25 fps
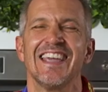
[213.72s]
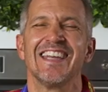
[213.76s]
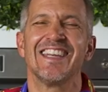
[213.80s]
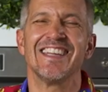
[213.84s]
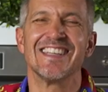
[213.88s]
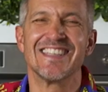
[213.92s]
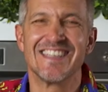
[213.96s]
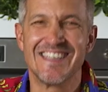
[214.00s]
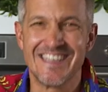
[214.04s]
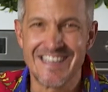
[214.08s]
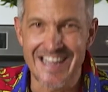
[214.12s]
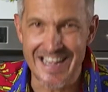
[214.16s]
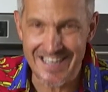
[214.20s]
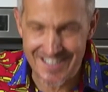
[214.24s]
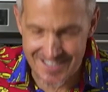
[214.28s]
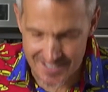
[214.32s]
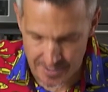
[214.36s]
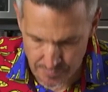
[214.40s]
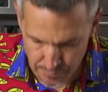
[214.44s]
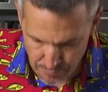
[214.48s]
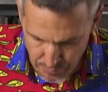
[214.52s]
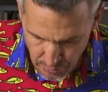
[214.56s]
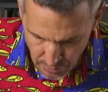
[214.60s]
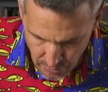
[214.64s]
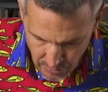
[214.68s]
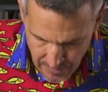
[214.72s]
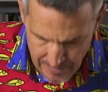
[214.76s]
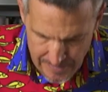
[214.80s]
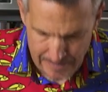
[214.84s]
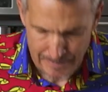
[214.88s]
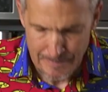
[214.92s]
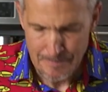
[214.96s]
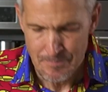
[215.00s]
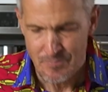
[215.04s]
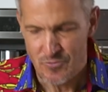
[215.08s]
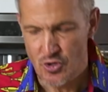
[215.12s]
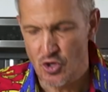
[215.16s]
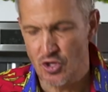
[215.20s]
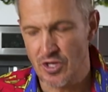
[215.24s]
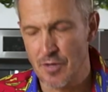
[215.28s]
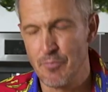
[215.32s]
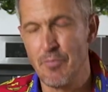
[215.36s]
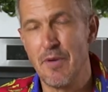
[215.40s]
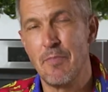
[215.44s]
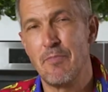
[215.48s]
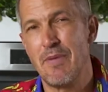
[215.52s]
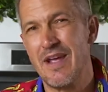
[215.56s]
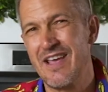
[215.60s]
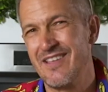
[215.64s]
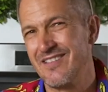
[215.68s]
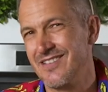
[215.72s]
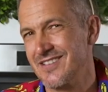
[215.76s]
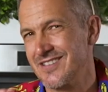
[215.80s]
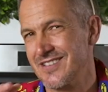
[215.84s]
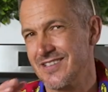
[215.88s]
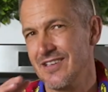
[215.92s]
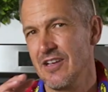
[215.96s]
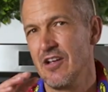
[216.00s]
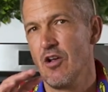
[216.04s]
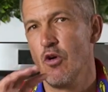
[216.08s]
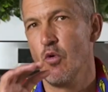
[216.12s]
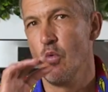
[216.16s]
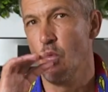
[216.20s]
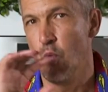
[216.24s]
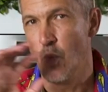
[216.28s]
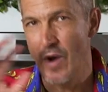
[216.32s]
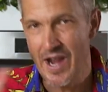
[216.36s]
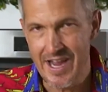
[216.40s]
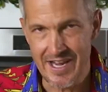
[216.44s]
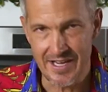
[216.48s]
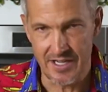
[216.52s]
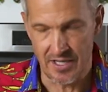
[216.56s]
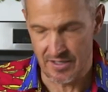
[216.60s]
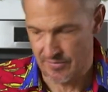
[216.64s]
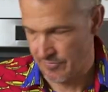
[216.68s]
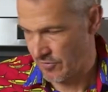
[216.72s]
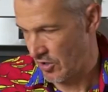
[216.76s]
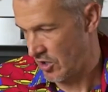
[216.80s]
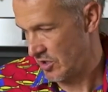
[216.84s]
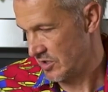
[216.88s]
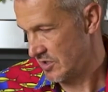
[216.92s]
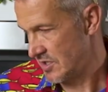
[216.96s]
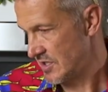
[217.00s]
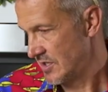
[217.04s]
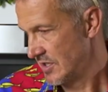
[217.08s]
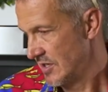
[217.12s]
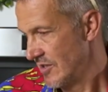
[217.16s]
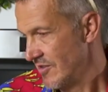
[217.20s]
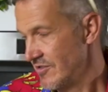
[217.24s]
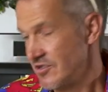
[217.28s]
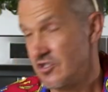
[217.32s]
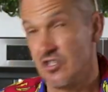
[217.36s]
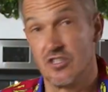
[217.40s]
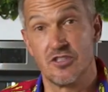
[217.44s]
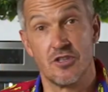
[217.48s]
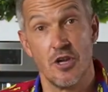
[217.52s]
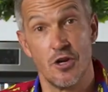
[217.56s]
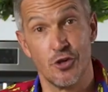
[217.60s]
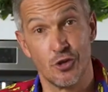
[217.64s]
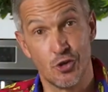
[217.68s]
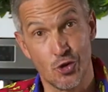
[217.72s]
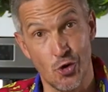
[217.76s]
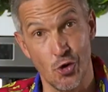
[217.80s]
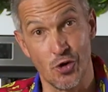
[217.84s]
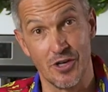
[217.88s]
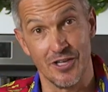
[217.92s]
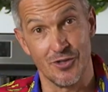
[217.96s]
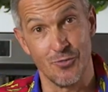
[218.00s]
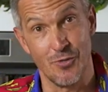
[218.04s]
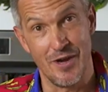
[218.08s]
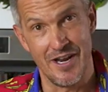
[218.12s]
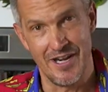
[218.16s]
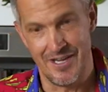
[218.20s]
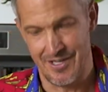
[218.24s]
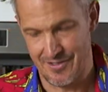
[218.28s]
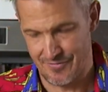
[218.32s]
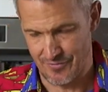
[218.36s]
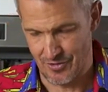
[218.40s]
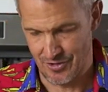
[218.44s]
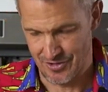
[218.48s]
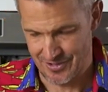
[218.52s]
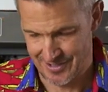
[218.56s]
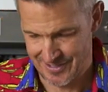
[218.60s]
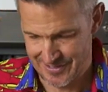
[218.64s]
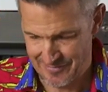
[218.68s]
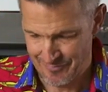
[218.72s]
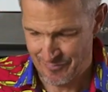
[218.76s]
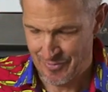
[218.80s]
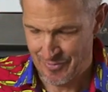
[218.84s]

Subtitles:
It is dead simple. You can prepare this way in advance. Just don't cook it way in advance.